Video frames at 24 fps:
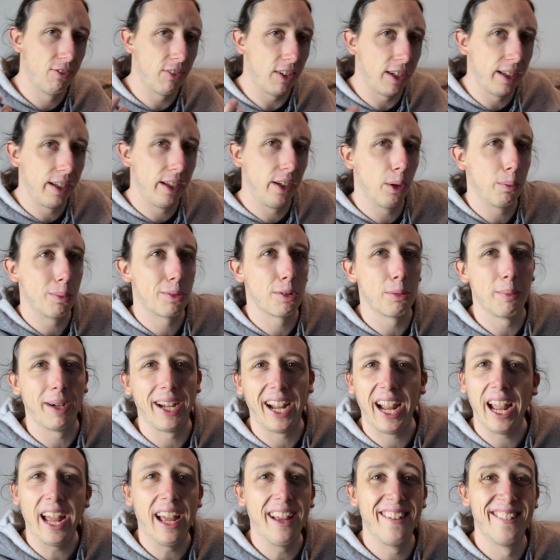finally up to my
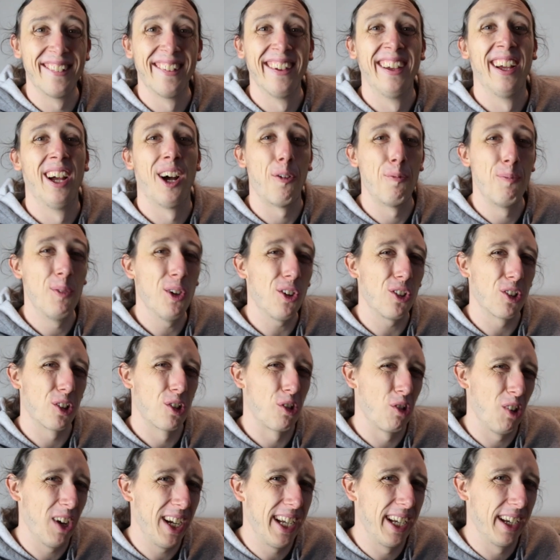head. I'm not
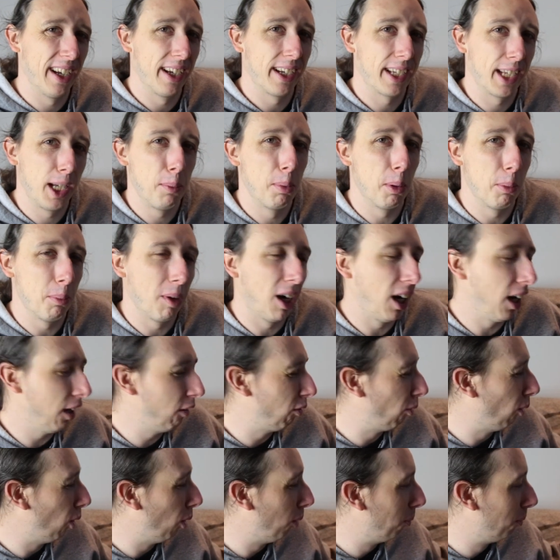great at keeping my head
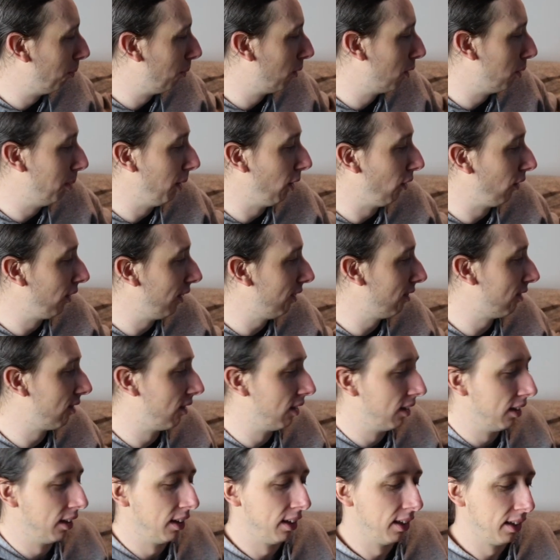warm, to be honest.
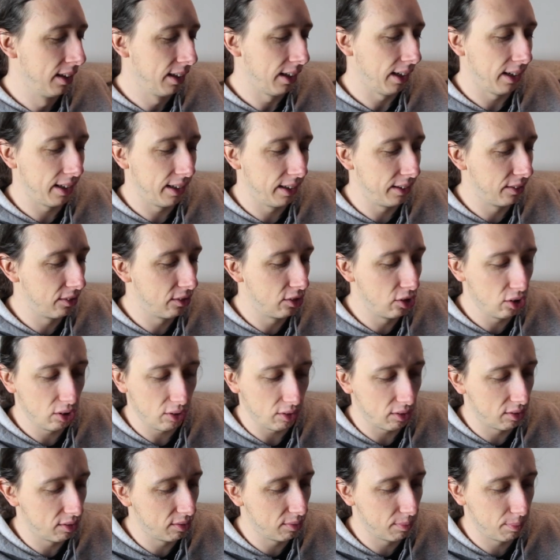I
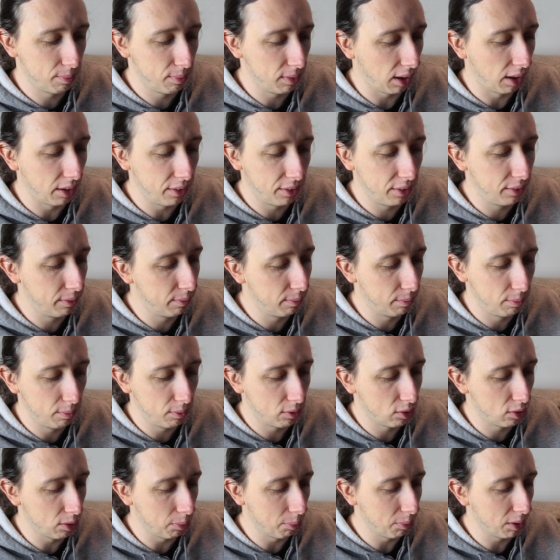
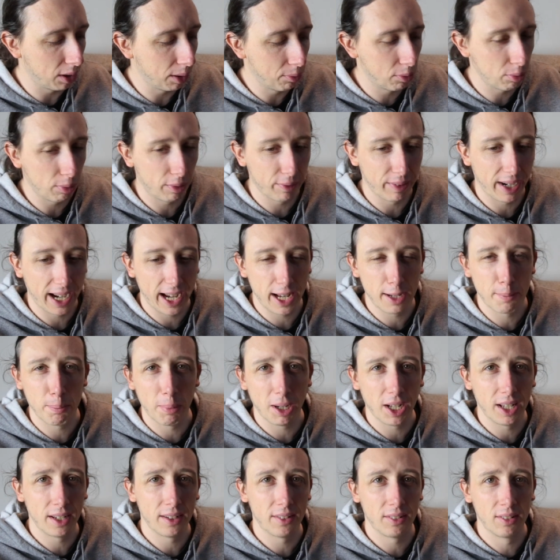sometimes wear a
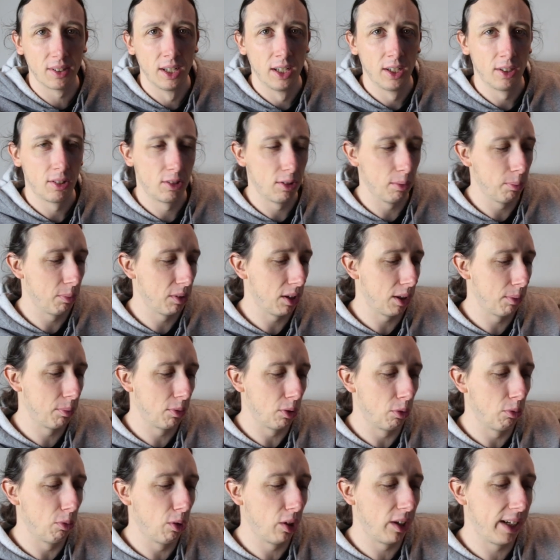headband, sometimes
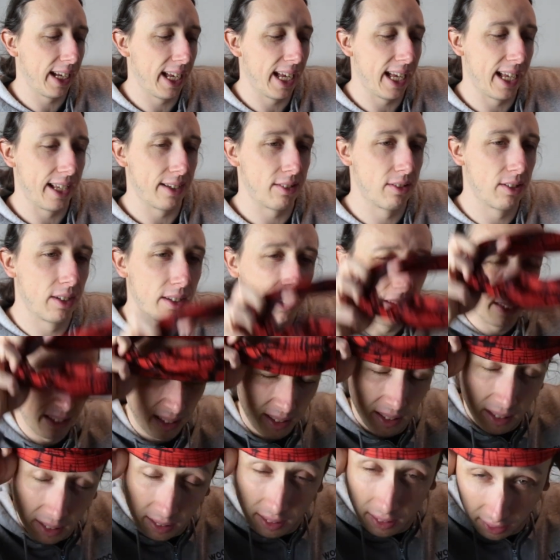a woolly hat.
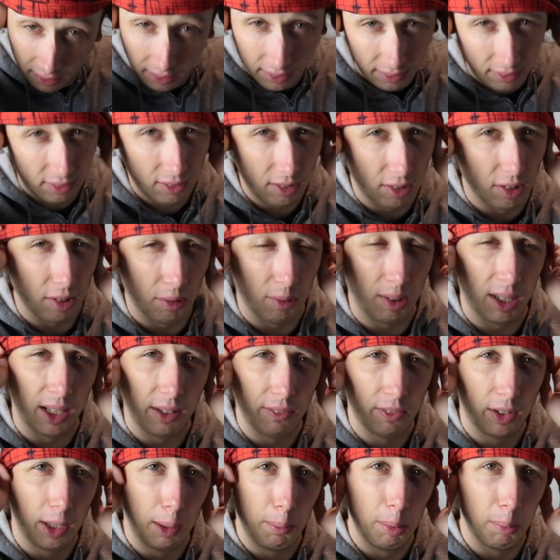Does alright
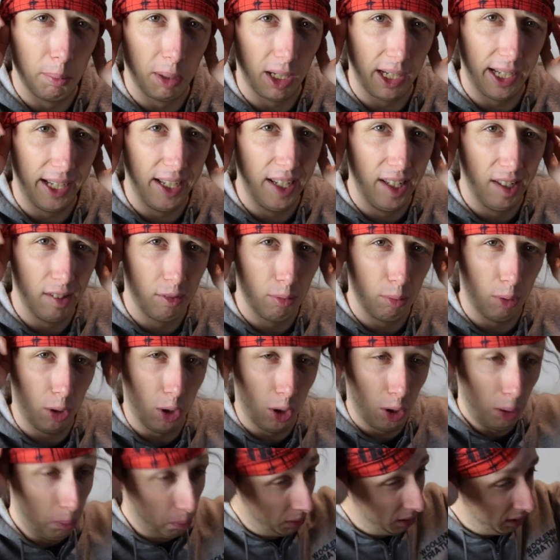for keeping my ears
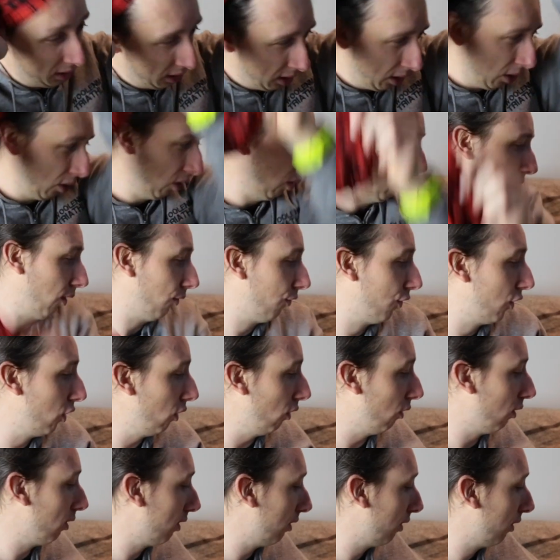warm. Or I've
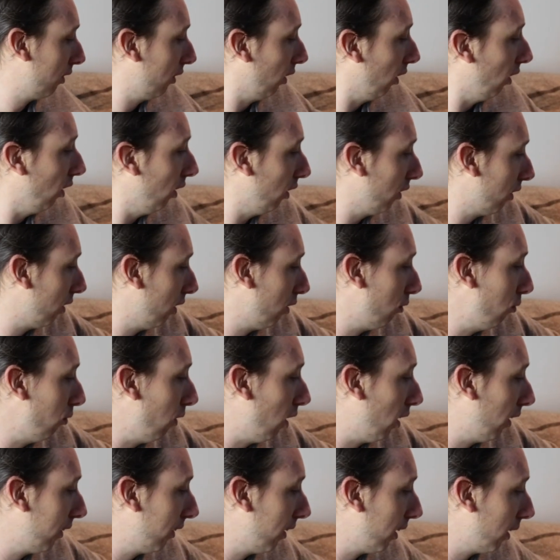just started
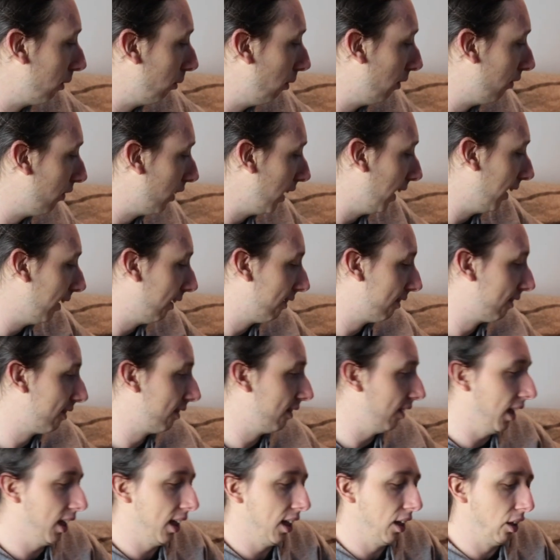riding with this
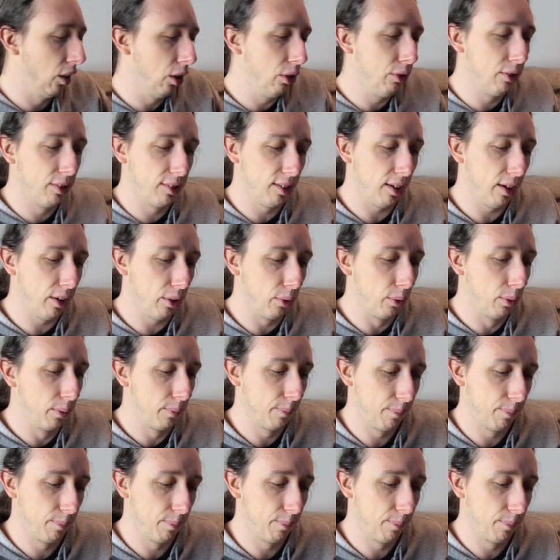Lusso